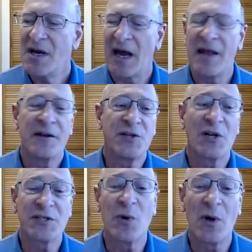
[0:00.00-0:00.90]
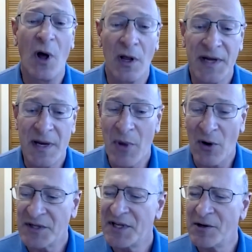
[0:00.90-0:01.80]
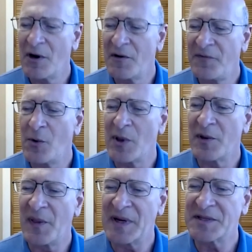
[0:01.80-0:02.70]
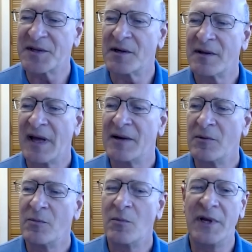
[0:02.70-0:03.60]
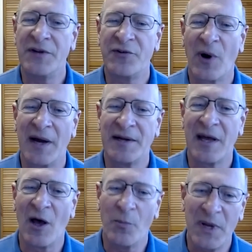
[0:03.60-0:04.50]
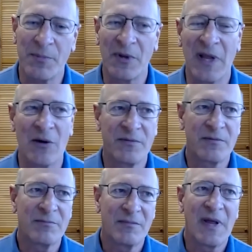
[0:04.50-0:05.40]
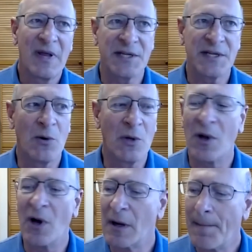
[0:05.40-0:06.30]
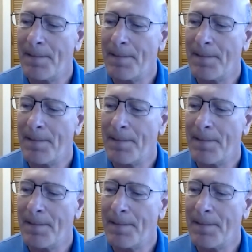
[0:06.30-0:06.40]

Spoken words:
And there's also a holiday bonus. And there are a few other things that we try to help people out as they go along.